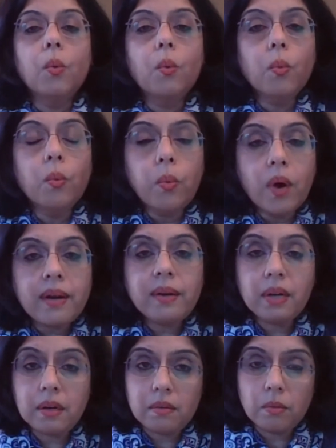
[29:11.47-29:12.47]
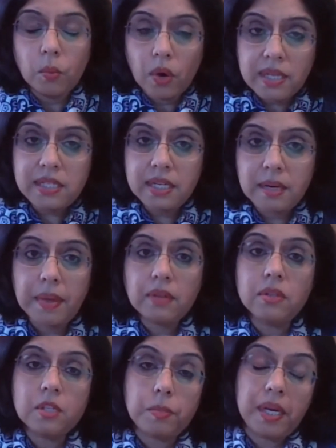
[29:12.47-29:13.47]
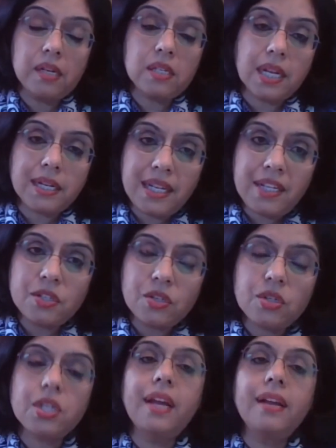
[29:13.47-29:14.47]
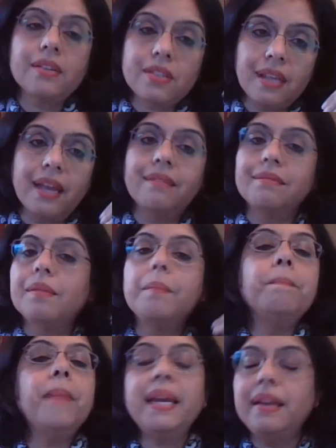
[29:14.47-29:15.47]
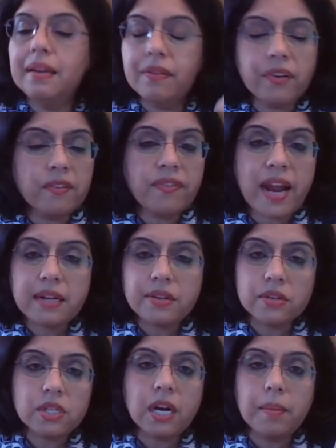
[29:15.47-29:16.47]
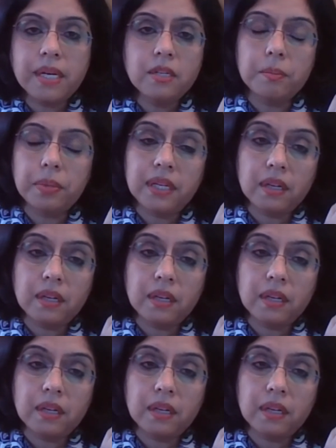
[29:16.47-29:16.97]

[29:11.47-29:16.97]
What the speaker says: what was it about this page that needs to change, then many different factors come into play.